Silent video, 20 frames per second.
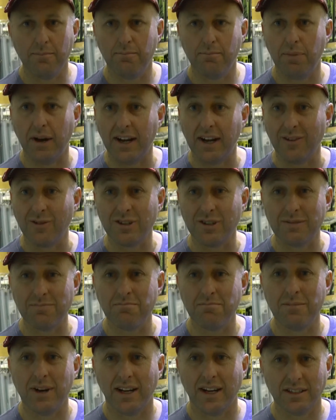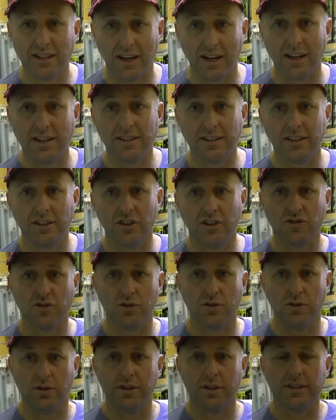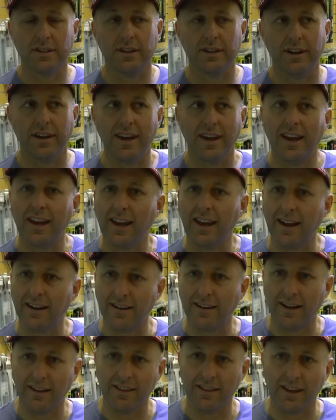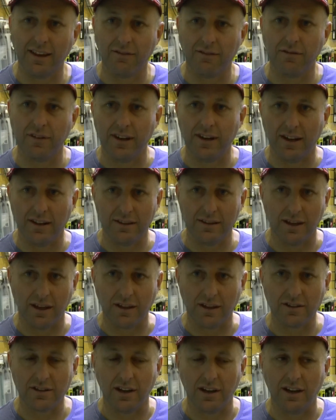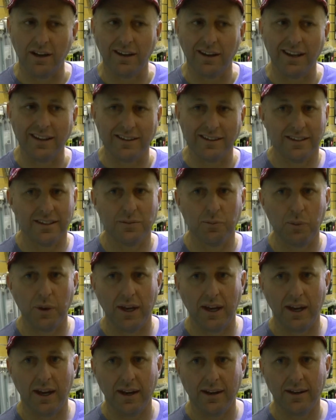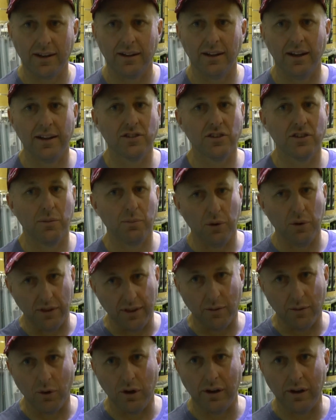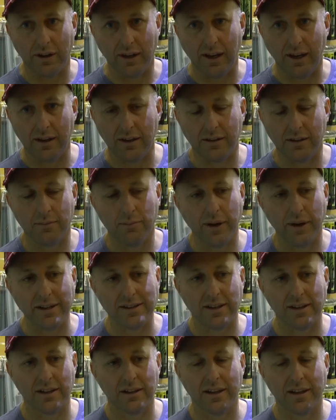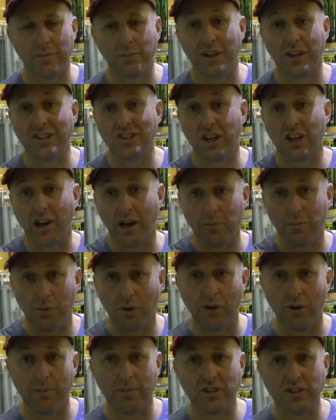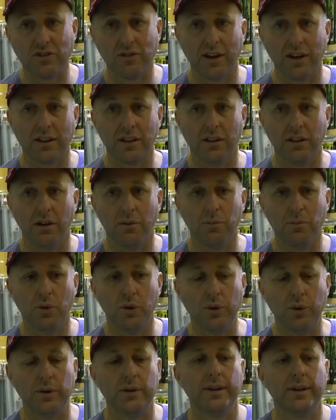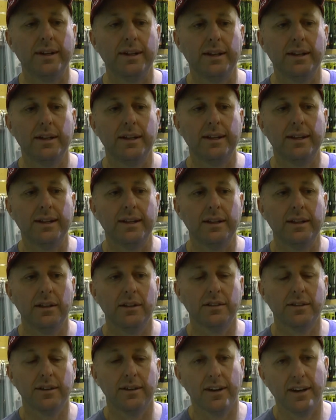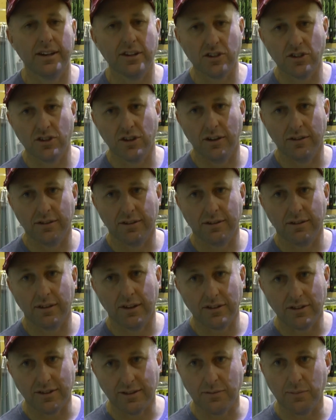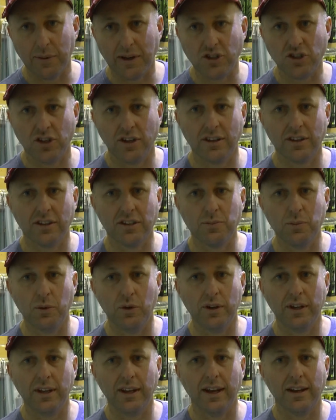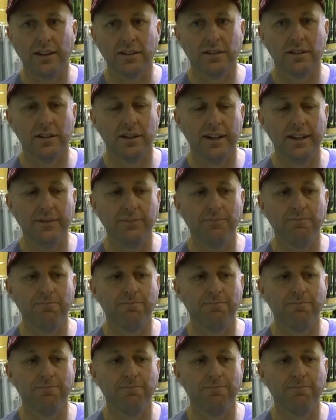but it was much easier to draw. So you get nothing for nothing. So you don't get the speed unless you put the work in, basically, because you can build up the strength a lot more. So I just been shooting this morning outside,